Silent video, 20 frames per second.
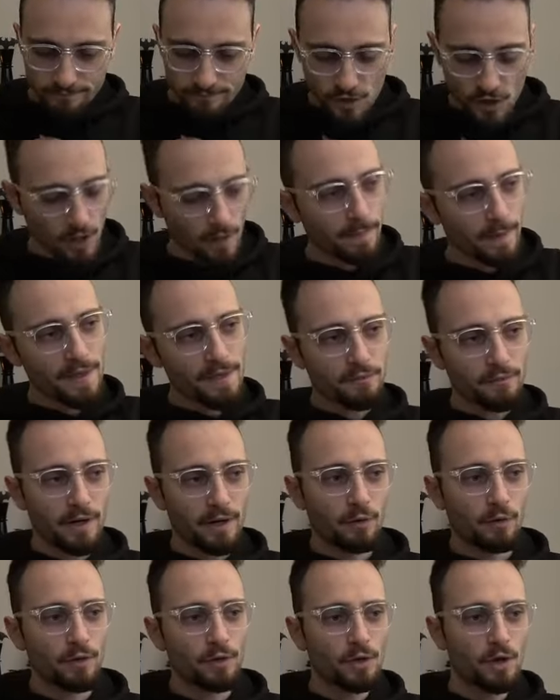Checkmate
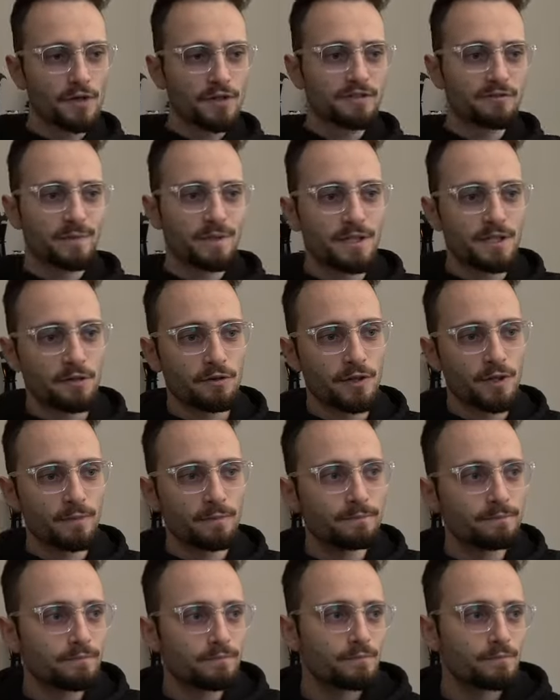threat or the loss of material.